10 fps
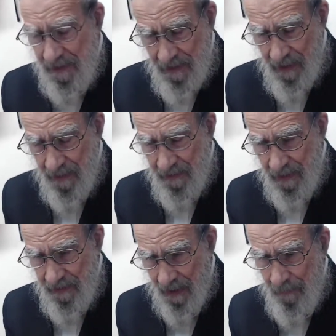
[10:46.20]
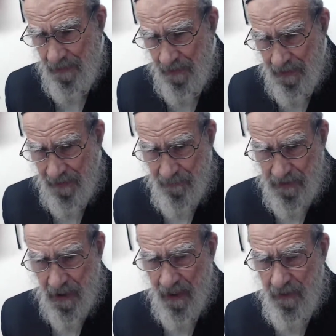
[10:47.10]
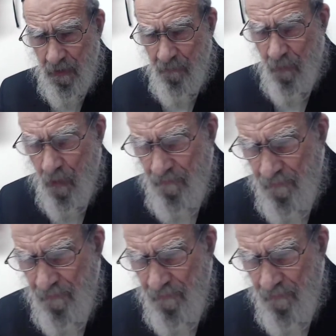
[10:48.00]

enabled that Besarino for